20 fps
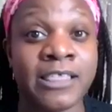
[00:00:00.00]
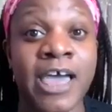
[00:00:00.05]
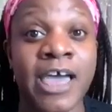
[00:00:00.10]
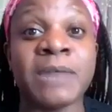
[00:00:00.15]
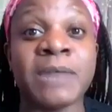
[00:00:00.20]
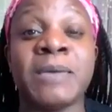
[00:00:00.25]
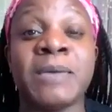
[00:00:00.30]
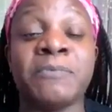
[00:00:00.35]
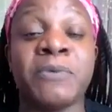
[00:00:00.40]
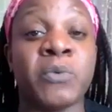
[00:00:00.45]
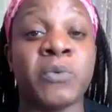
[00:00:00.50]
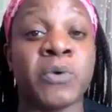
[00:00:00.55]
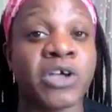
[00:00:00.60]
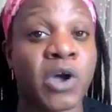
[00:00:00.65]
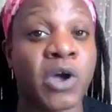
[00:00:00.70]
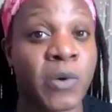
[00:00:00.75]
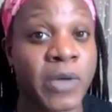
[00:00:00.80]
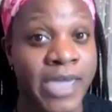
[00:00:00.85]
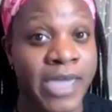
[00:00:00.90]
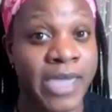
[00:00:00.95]
a lot of people were
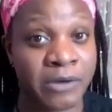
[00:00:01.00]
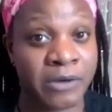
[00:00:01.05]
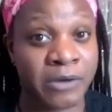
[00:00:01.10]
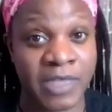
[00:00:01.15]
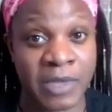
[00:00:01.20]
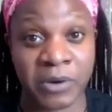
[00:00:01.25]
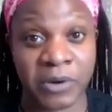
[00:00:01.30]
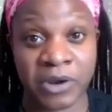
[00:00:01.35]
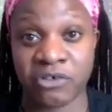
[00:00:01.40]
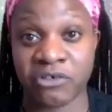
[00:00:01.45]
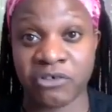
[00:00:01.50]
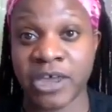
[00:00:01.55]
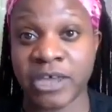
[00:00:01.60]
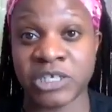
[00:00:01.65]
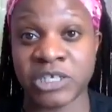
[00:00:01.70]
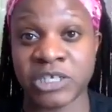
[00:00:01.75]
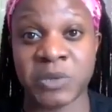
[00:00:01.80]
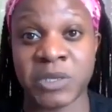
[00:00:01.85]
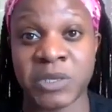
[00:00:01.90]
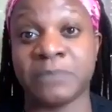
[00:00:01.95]
going out and they were
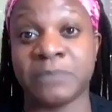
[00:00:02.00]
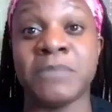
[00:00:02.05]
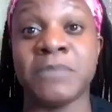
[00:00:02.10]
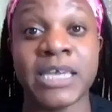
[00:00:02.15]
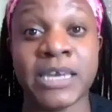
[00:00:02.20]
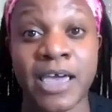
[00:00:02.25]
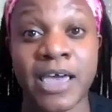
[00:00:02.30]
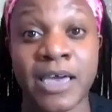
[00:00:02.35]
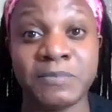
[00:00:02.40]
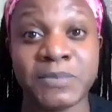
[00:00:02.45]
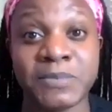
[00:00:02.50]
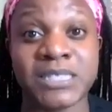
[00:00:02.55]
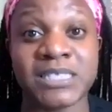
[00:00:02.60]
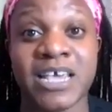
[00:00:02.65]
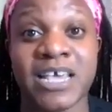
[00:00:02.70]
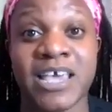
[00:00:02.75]
doing the meetups